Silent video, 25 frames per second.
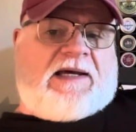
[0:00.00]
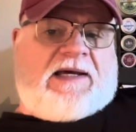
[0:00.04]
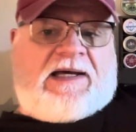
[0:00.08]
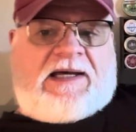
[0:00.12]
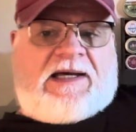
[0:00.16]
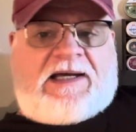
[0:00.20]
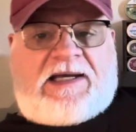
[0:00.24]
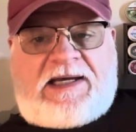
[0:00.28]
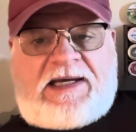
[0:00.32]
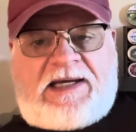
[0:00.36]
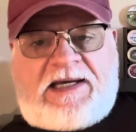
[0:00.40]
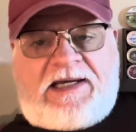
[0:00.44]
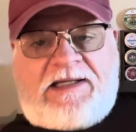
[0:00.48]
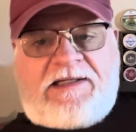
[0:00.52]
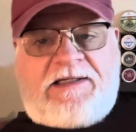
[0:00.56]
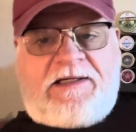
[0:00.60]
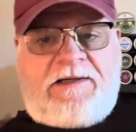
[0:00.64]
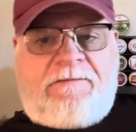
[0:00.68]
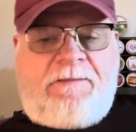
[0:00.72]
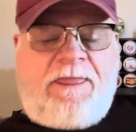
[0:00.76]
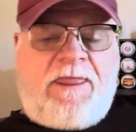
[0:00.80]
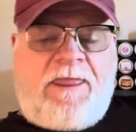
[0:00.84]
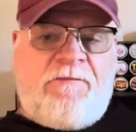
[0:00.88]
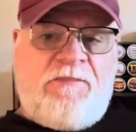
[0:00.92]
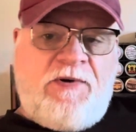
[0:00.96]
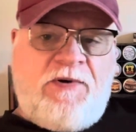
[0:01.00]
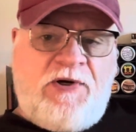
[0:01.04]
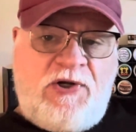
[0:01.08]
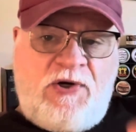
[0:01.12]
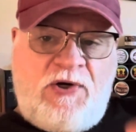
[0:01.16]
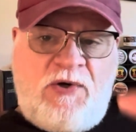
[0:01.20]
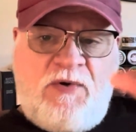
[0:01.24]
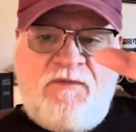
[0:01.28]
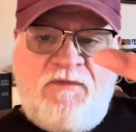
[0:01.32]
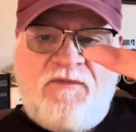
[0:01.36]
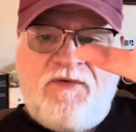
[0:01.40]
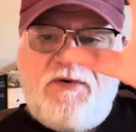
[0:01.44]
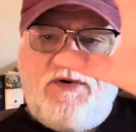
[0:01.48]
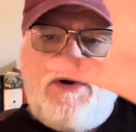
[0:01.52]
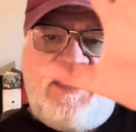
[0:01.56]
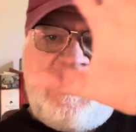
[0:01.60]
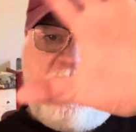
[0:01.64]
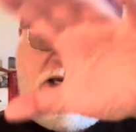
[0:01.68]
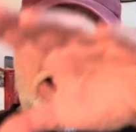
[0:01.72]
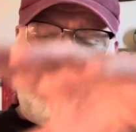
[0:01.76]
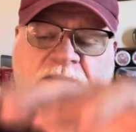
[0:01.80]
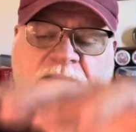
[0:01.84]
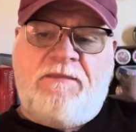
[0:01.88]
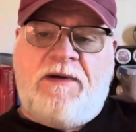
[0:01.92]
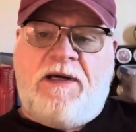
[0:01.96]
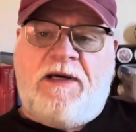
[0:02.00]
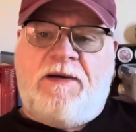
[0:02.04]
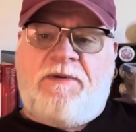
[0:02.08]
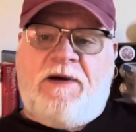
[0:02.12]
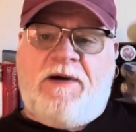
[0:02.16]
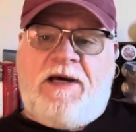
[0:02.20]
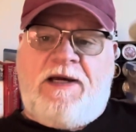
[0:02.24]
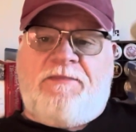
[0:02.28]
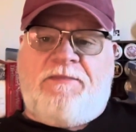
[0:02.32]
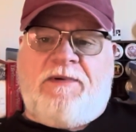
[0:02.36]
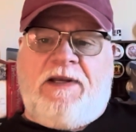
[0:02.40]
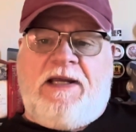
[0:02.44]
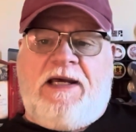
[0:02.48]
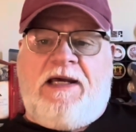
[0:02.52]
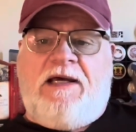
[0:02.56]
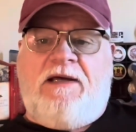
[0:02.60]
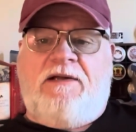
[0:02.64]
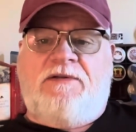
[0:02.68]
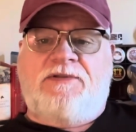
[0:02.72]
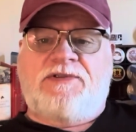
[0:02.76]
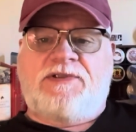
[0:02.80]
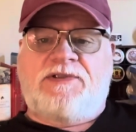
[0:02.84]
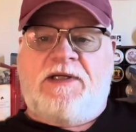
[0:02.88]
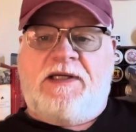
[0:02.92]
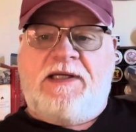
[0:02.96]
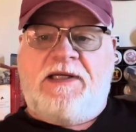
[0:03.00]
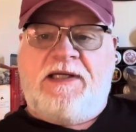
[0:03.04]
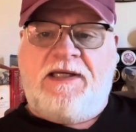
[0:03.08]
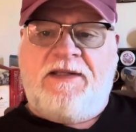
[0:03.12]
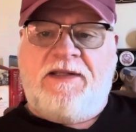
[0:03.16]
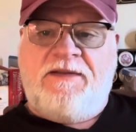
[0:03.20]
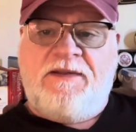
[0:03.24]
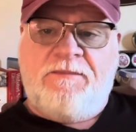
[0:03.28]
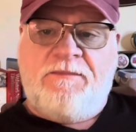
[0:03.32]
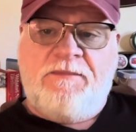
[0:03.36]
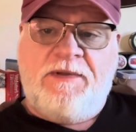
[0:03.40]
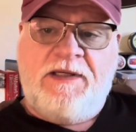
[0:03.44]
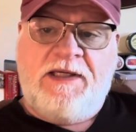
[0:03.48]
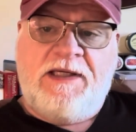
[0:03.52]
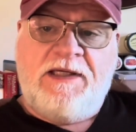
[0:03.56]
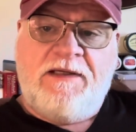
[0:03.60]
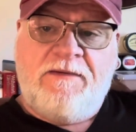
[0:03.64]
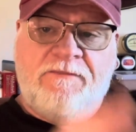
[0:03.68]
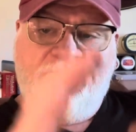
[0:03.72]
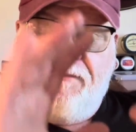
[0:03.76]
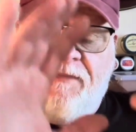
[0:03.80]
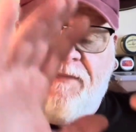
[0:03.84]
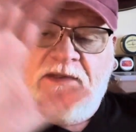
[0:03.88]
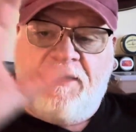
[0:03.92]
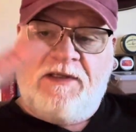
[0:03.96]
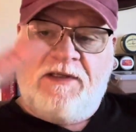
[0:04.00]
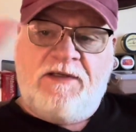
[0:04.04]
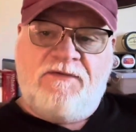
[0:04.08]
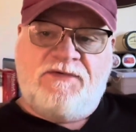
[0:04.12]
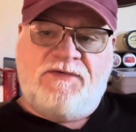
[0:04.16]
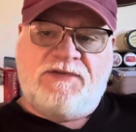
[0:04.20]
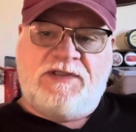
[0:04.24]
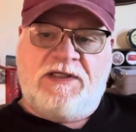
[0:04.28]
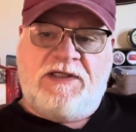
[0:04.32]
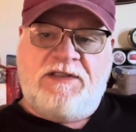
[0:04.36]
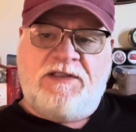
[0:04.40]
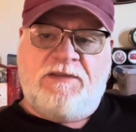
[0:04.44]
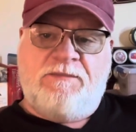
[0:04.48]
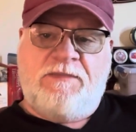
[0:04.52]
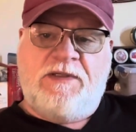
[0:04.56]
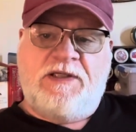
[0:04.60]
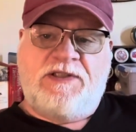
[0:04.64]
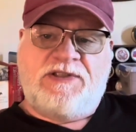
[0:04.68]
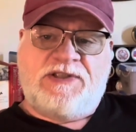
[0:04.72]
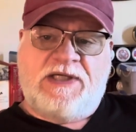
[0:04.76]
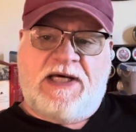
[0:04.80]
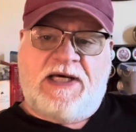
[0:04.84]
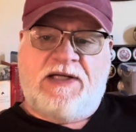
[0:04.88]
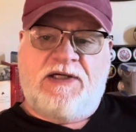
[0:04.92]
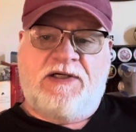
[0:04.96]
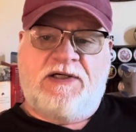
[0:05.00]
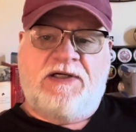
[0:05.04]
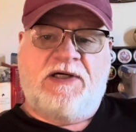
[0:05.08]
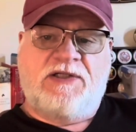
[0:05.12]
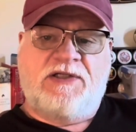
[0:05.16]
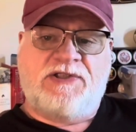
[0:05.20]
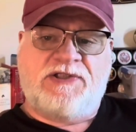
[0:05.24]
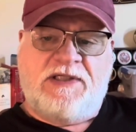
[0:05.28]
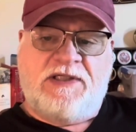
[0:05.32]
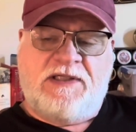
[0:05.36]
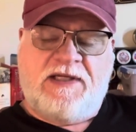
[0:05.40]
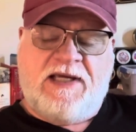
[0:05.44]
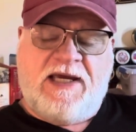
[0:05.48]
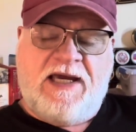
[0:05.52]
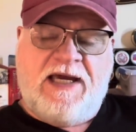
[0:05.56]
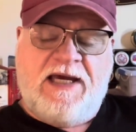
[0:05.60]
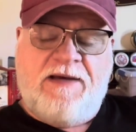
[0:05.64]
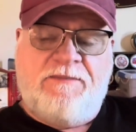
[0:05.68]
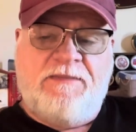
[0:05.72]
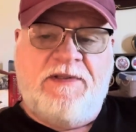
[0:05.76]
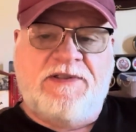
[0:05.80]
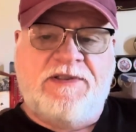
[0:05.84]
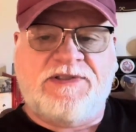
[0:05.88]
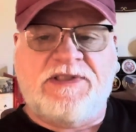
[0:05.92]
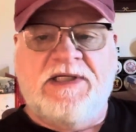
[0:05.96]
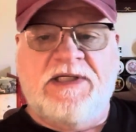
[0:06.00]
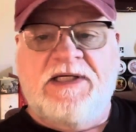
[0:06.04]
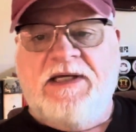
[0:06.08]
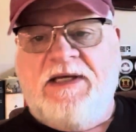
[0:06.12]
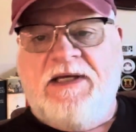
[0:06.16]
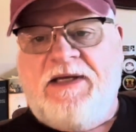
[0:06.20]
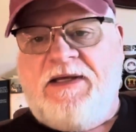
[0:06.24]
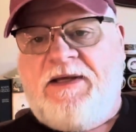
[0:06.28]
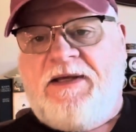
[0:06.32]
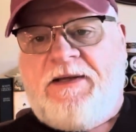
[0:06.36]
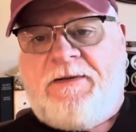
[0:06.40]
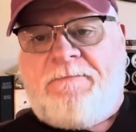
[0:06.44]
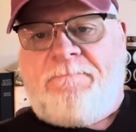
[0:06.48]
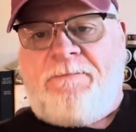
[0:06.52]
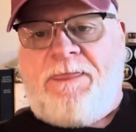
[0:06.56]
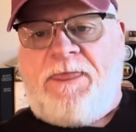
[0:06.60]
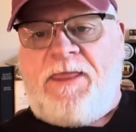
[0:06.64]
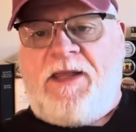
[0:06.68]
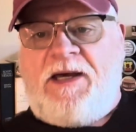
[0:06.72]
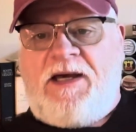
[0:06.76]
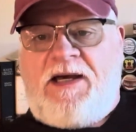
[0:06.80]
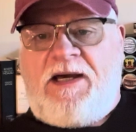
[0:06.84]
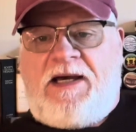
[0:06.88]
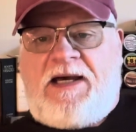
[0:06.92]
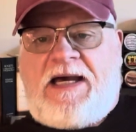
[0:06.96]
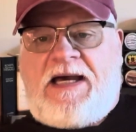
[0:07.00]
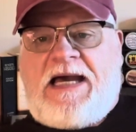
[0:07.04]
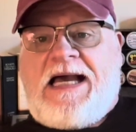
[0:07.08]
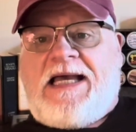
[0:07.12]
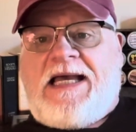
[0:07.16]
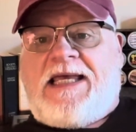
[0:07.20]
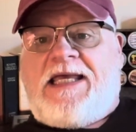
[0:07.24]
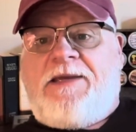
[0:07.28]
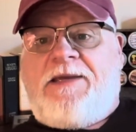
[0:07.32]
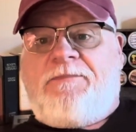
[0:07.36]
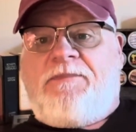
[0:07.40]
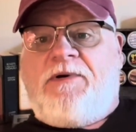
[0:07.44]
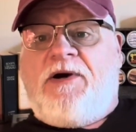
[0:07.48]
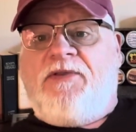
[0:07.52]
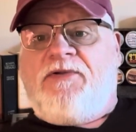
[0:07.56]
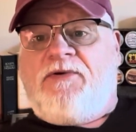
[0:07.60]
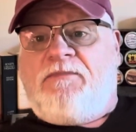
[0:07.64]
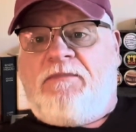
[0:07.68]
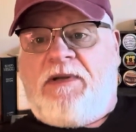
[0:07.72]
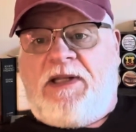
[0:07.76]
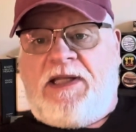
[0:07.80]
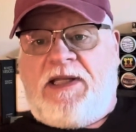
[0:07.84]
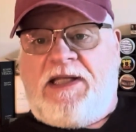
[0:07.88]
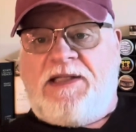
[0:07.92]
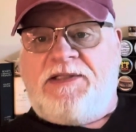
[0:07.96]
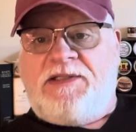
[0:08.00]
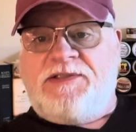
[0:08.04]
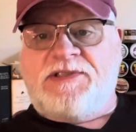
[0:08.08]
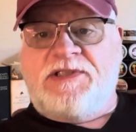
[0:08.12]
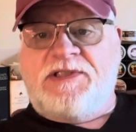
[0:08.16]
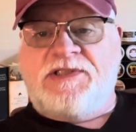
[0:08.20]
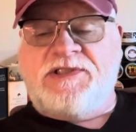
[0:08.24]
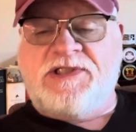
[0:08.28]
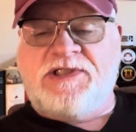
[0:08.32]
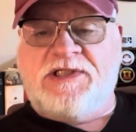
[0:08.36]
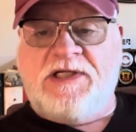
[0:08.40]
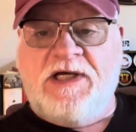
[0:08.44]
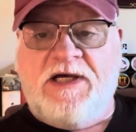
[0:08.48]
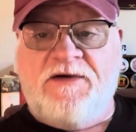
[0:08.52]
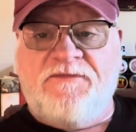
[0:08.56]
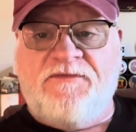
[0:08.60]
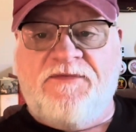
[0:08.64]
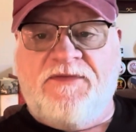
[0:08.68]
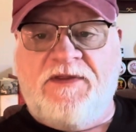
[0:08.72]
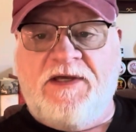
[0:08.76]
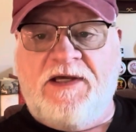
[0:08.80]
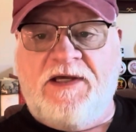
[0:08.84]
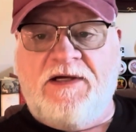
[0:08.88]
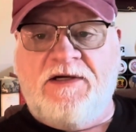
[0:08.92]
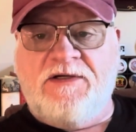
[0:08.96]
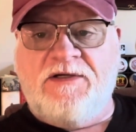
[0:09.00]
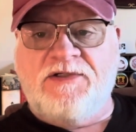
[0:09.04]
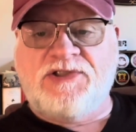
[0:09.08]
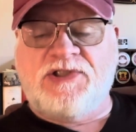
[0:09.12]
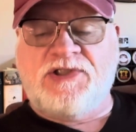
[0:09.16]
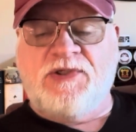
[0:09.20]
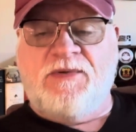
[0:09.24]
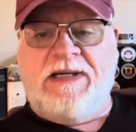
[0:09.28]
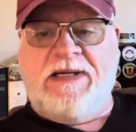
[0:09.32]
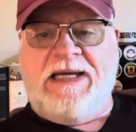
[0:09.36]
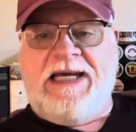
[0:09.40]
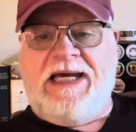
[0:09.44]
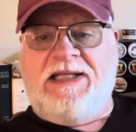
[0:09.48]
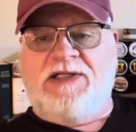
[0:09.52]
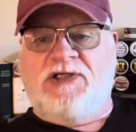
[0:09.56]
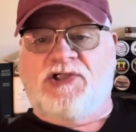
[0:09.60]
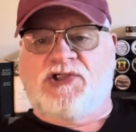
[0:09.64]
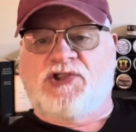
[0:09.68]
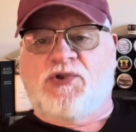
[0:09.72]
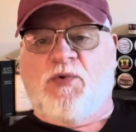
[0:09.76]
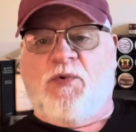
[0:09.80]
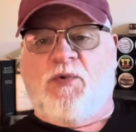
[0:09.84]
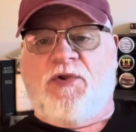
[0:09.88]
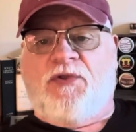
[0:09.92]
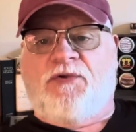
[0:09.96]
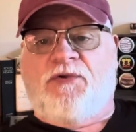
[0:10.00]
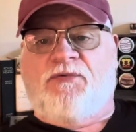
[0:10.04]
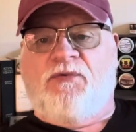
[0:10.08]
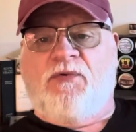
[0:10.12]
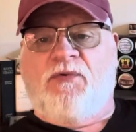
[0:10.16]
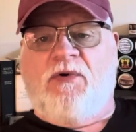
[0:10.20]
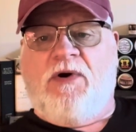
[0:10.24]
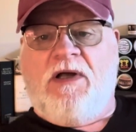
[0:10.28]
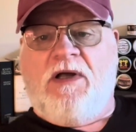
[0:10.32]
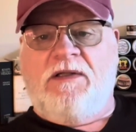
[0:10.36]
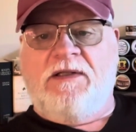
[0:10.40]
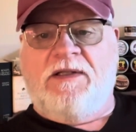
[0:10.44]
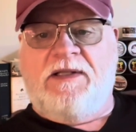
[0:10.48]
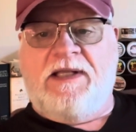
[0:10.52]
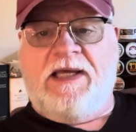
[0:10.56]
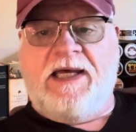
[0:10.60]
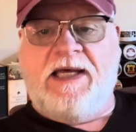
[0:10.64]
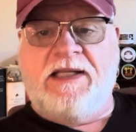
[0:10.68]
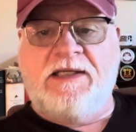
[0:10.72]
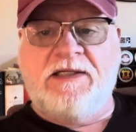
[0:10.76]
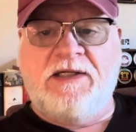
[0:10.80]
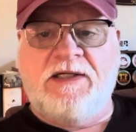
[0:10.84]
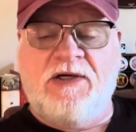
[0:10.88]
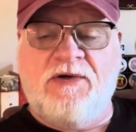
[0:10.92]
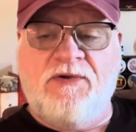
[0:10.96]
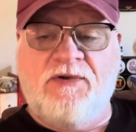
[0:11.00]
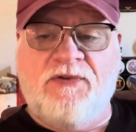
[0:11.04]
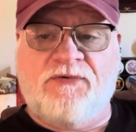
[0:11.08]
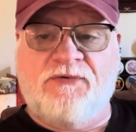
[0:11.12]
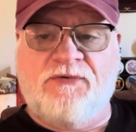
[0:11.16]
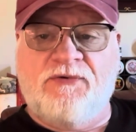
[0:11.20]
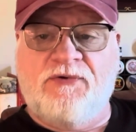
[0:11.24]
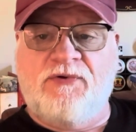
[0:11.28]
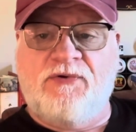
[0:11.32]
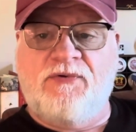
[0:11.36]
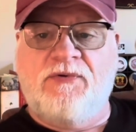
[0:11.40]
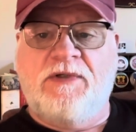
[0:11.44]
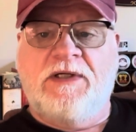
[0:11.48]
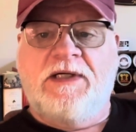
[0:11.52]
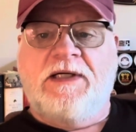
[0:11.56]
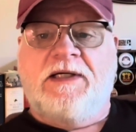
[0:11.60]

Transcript: And but over in my pipe lounge in the big, you've seen the big China hutch and cabinets. I keep other blends and stuff there. So I had to sort through all of that and go through